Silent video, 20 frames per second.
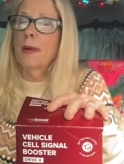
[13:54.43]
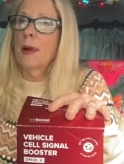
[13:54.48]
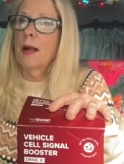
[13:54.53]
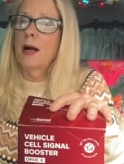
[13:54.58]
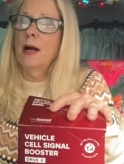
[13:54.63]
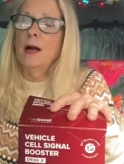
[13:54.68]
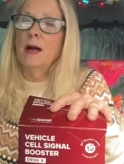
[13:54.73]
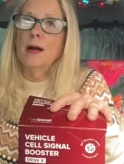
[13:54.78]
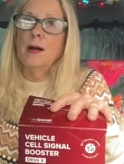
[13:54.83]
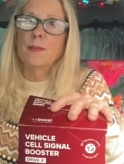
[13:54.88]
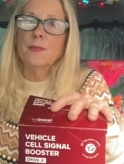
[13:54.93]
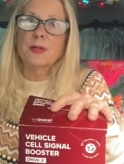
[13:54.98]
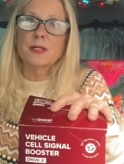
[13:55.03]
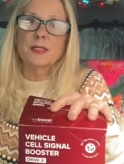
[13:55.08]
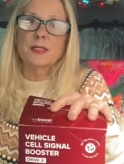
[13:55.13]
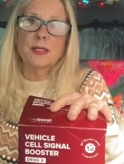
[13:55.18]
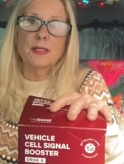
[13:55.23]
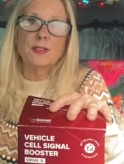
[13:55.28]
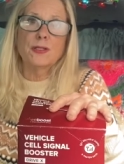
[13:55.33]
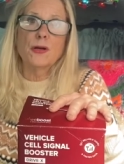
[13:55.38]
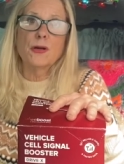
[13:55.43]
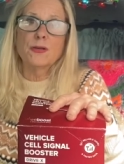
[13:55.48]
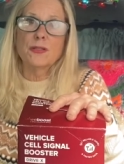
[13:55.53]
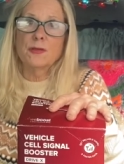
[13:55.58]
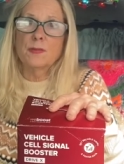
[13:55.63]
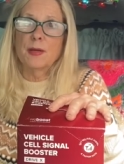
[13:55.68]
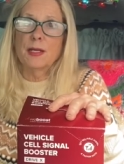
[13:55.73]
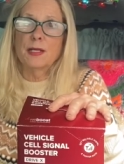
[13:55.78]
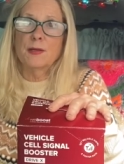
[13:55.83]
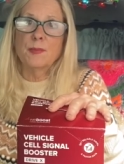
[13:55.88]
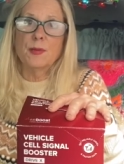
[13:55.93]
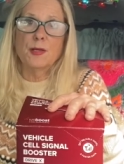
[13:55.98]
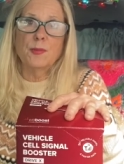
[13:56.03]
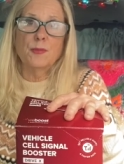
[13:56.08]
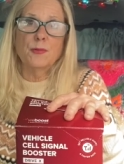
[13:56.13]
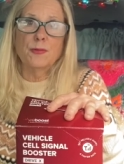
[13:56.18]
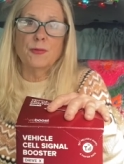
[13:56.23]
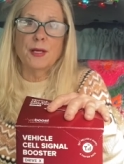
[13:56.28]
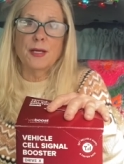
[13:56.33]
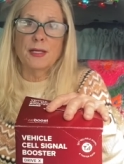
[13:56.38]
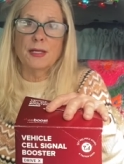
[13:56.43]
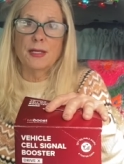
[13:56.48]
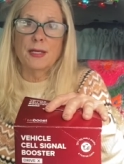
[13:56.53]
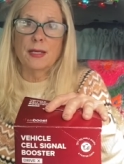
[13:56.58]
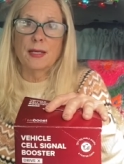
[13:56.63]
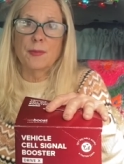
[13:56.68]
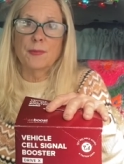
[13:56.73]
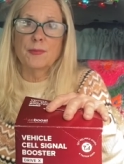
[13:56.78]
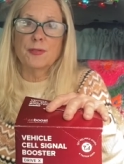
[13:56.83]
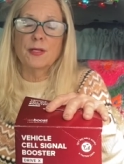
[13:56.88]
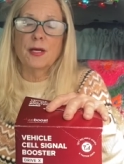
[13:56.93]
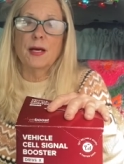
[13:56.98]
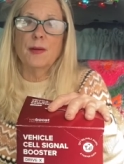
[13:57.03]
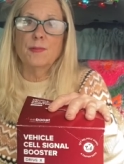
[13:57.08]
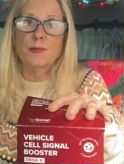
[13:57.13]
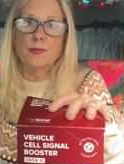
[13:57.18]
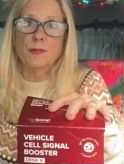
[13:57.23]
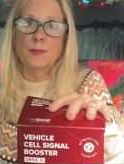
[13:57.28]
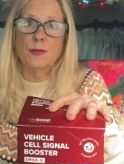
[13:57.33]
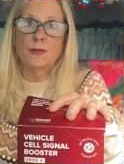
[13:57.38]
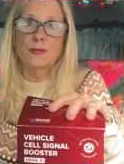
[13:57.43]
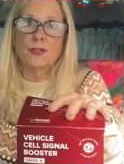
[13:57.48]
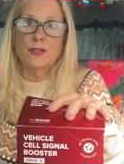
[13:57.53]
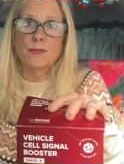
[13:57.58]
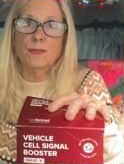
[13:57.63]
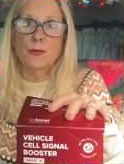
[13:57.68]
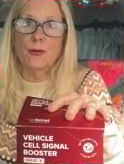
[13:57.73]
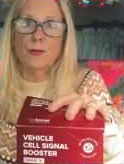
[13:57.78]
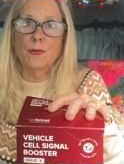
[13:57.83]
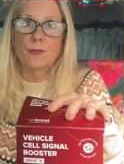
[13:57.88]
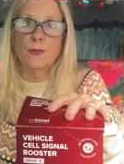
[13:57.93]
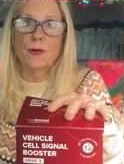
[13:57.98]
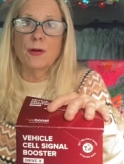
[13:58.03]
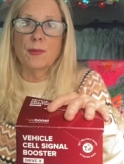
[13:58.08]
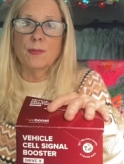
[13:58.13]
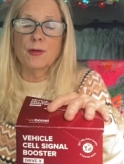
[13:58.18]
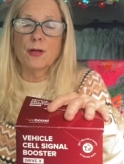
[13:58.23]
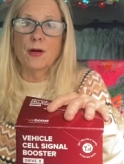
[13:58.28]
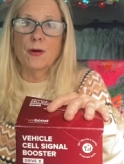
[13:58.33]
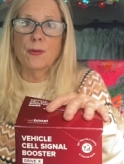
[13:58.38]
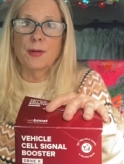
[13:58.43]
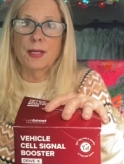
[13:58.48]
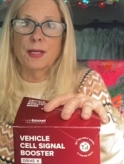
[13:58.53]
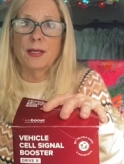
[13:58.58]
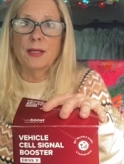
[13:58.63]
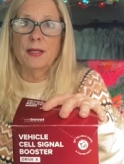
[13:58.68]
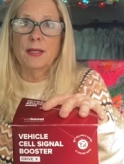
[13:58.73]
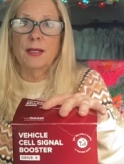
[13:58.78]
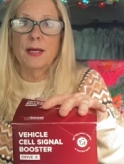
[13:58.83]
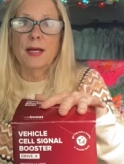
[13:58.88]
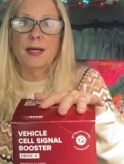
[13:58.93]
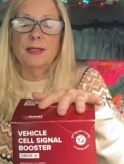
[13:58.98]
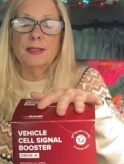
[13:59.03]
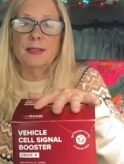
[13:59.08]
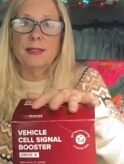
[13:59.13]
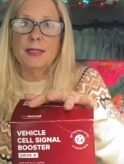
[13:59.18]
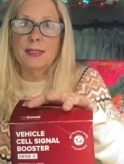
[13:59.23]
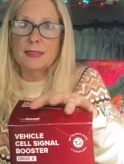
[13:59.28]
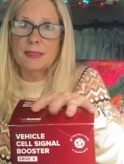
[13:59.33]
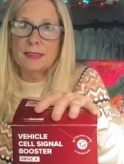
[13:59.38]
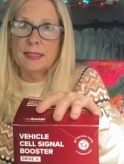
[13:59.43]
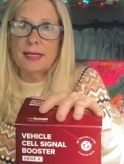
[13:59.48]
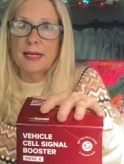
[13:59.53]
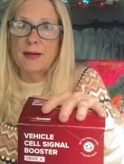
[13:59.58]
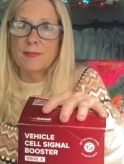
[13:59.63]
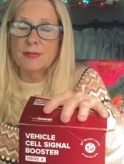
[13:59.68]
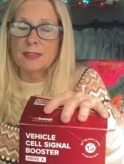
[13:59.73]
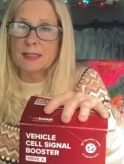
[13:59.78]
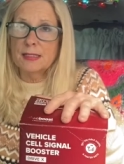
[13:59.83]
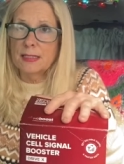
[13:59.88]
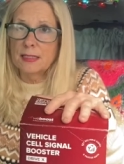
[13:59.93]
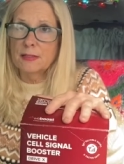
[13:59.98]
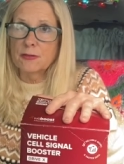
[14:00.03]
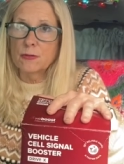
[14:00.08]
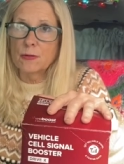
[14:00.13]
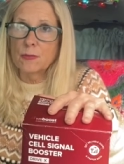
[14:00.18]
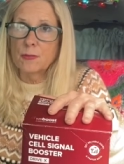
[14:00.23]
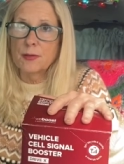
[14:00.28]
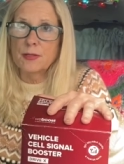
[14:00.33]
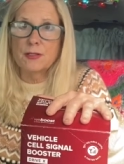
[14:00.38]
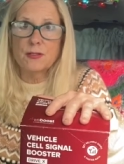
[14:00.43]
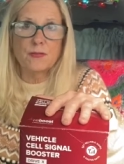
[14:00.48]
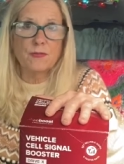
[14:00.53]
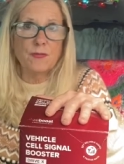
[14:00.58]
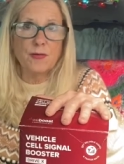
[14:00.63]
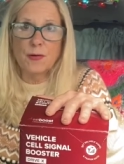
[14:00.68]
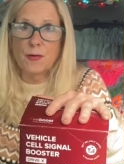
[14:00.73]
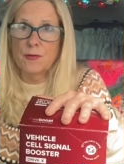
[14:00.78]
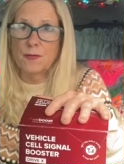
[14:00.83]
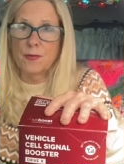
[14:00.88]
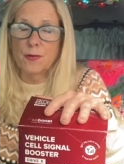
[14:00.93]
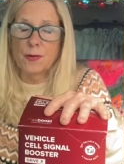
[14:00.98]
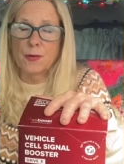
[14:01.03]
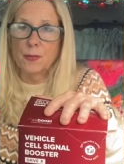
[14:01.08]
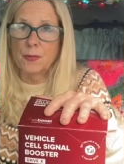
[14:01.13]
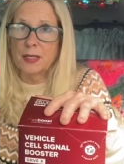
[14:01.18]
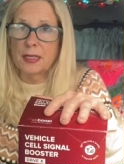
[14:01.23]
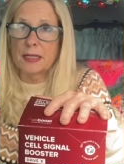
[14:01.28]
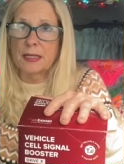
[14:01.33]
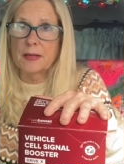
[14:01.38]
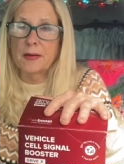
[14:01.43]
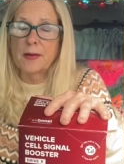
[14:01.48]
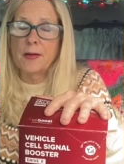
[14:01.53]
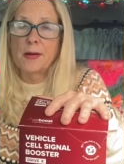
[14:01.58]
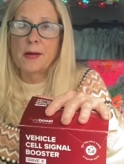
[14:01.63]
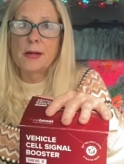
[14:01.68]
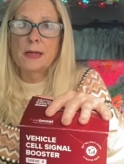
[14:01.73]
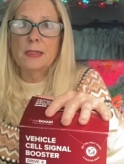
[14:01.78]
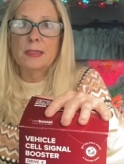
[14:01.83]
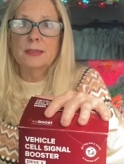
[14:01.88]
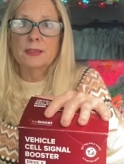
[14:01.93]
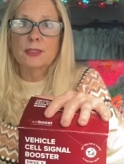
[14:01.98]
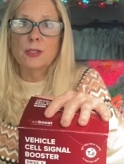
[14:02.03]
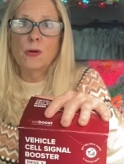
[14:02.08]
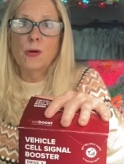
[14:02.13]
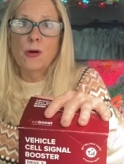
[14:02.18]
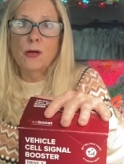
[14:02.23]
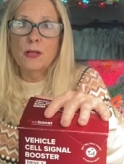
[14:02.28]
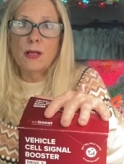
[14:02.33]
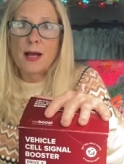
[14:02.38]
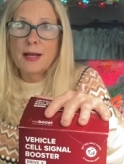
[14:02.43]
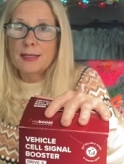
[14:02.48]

because I talked to many people that camped at Plumosa Road where I'm going, and yes, they have a signal, but it's very, very weak. So all I